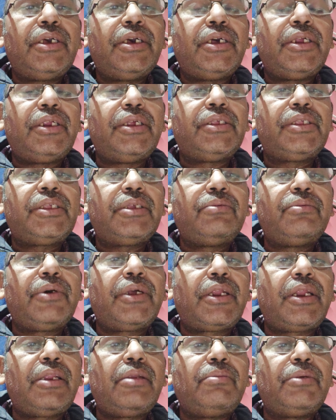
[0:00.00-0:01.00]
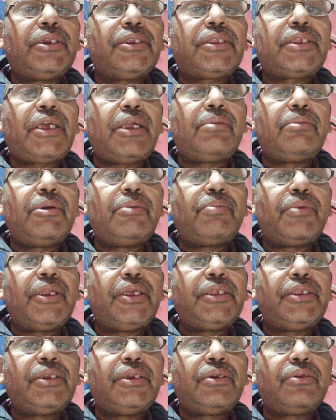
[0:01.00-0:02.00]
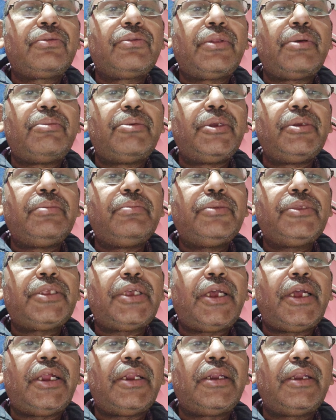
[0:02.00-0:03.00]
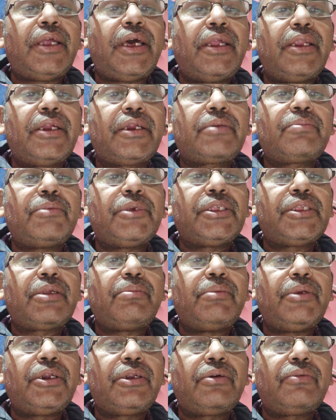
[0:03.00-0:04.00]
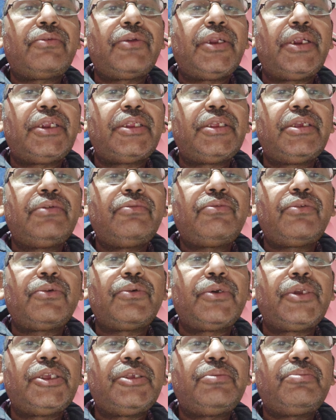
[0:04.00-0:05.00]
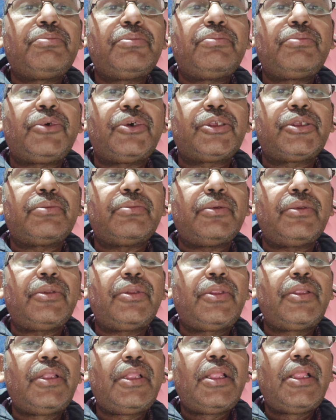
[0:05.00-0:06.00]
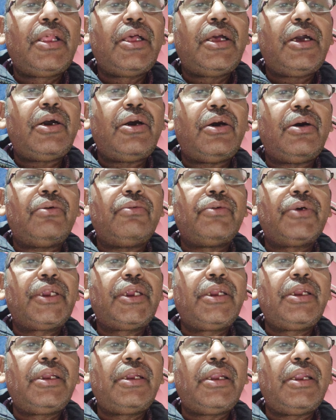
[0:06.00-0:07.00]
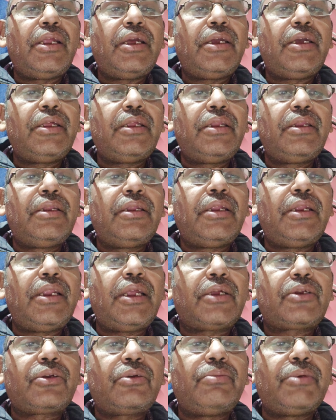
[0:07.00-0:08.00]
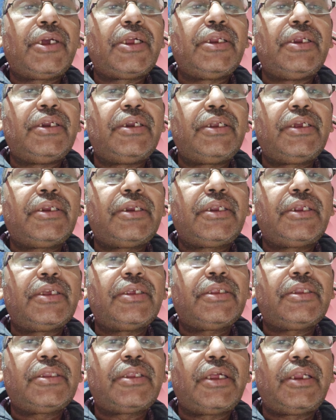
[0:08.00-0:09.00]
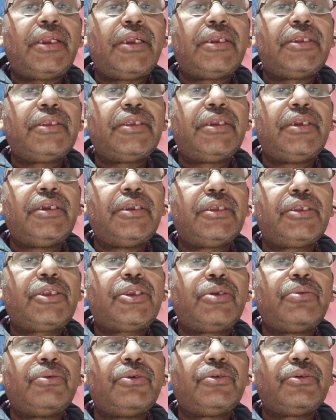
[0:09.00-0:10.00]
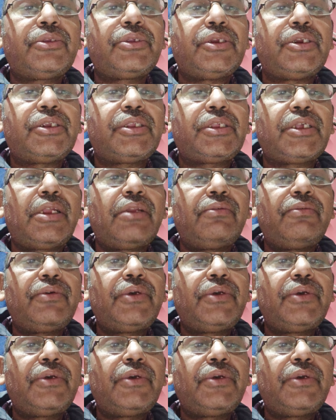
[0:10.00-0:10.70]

Receiver elements can be placed into the beams and direct measurement of energy flow is possible. However, in electromagnetic tests, the energy distributes itself